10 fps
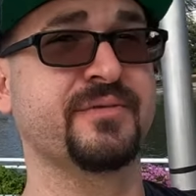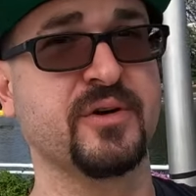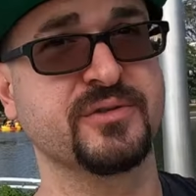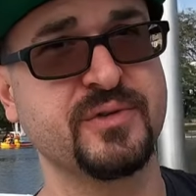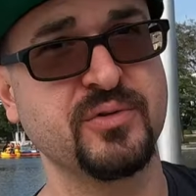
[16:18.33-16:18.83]

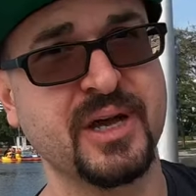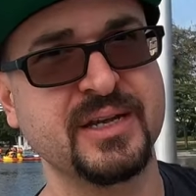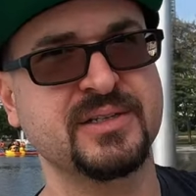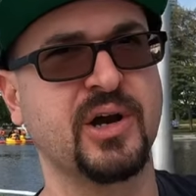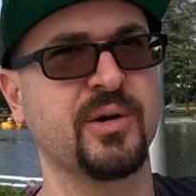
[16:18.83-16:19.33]
first few
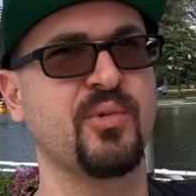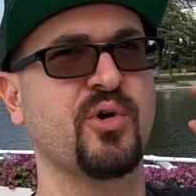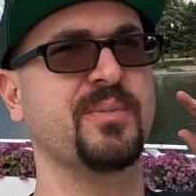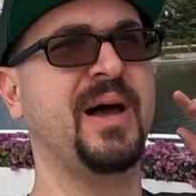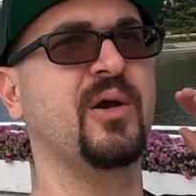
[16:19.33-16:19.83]
dates are
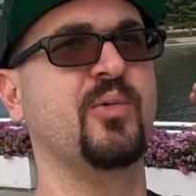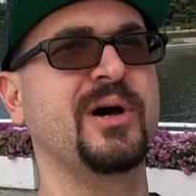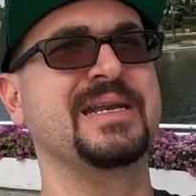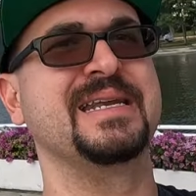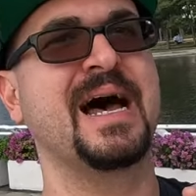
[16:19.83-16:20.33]
more about
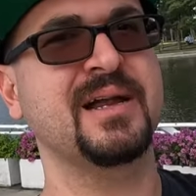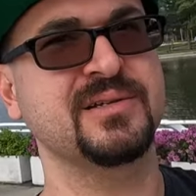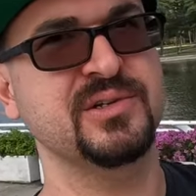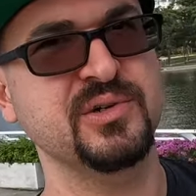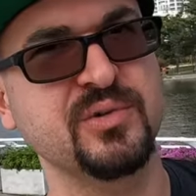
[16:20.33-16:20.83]
what not
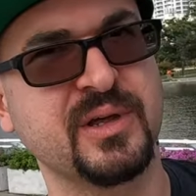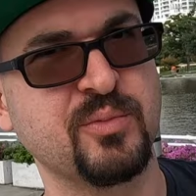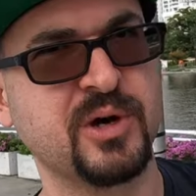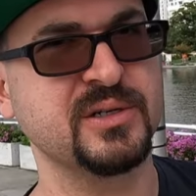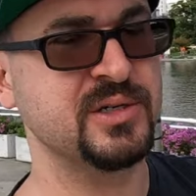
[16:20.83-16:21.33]
to do than
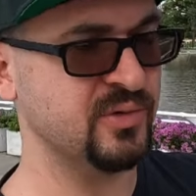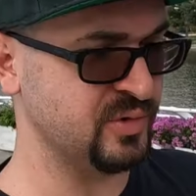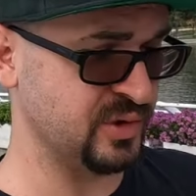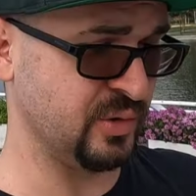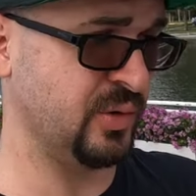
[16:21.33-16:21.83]
what to
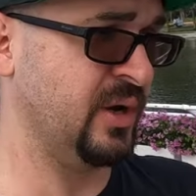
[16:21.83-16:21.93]
do.